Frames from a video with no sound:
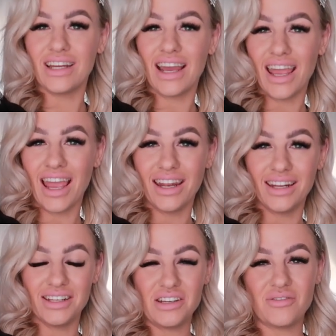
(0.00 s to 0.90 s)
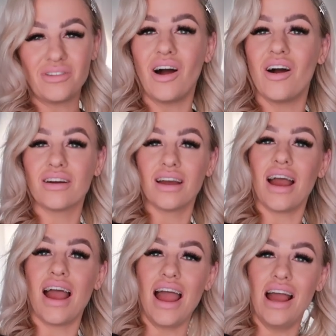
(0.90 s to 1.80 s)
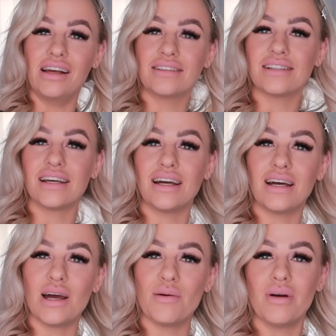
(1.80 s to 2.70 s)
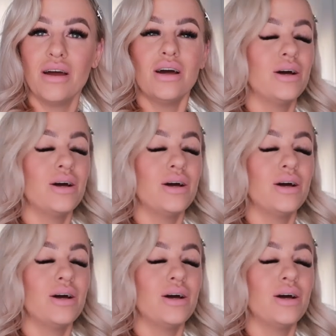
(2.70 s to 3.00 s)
day and a new vlog, and